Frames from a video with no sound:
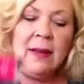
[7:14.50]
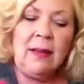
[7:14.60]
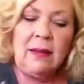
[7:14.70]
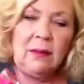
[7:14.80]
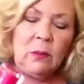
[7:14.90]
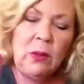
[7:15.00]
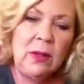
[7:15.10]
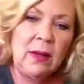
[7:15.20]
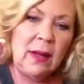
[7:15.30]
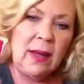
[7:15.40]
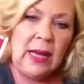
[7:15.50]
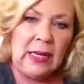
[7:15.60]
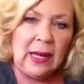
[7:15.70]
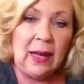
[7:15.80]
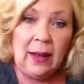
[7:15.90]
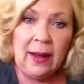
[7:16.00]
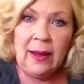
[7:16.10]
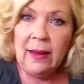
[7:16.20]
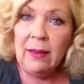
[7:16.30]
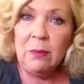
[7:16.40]
This one, and I
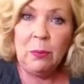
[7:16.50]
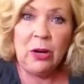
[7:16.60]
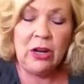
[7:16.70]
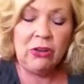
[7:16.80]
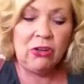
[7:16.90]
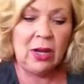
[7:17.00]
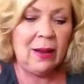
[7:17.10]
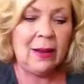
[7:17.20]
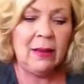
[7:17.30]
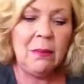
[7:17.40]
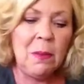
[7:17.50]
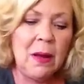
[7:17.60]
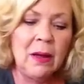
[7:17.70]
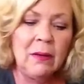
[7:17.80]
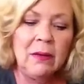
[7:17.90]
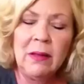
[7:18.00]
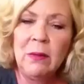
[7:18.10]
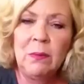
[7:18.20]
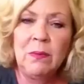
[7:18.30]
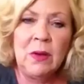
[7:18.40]
like the brush, I like the bottle,
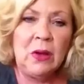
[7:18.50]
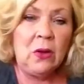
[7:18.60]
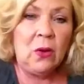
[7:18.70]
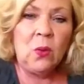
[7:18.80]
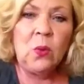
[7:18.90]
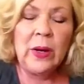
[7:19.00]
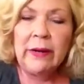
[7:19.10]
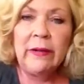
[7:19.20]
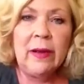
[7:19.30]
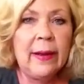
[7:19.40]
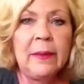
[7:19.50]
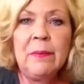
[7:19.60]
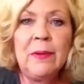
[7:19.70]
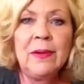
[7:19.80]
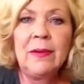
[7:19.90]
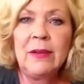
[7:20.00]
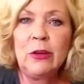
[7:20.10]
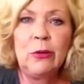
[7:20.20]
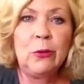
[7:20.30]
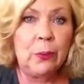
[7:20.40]
the wear time was
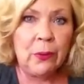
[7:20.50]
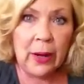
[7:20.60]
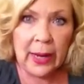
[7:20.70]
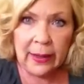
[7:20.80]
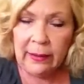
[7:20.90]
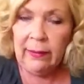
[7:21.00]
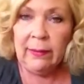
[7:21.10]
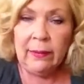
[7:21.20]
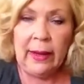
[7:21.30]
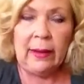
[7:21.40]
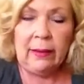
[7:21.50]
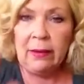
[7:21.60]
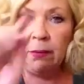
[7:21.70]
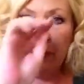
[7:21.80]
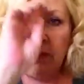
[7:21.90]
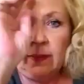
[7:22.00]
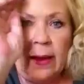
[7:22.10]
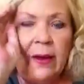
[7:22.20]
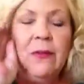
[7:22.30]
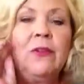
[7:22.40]
great. Like there was,
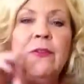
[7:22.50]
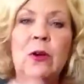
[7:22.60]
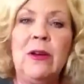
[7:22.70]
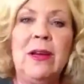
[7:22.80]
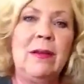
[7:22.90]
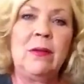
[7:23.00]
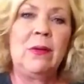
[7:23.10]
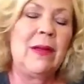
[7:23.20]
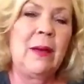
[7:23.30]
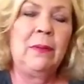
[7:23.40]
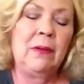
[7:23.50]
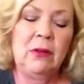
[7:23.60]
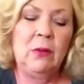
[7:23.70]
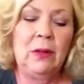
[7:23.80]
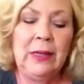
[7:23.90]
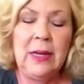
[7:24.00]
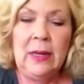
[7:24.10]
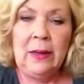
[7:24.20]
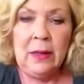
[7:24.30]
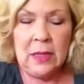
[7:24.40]
after four days, there was absolutely
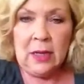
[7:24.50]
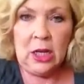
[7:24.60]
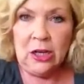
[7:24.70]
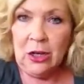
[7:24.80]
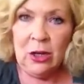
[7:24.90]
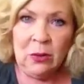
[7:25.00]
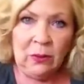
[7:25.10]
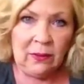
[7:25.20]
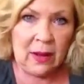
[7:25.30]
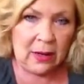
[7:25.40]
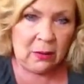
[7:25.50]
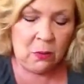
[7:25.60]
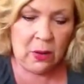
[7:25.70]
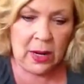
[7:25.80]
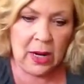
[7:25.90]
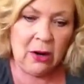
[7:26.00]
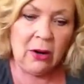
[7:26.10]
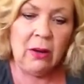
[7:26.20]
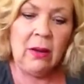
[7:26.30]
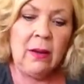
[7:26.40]
no sign of
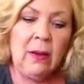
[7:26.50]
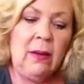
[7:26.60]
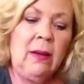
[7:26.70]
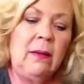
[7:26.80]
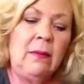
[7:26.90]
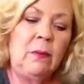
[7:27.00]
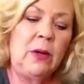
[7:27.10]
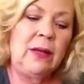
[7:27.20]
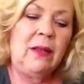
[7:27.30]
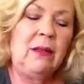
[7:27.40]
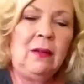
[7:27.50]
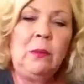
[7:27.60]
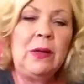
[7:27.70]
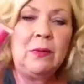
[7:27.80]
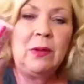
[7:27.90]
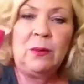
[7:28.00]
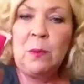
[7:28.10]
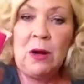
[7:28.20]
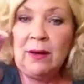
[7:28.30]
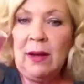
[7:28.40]
wear. What this one was
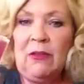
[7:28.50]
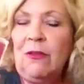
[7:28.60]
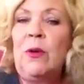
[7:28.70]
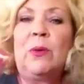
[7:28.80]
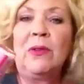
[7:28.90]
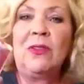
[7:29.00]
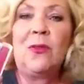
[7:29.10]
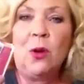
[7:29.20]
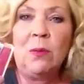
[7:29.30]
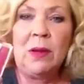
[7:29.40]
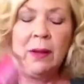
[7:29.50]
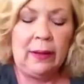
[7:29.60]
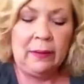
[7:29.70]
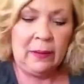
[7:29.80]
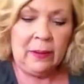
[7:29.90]
marked down for was formula.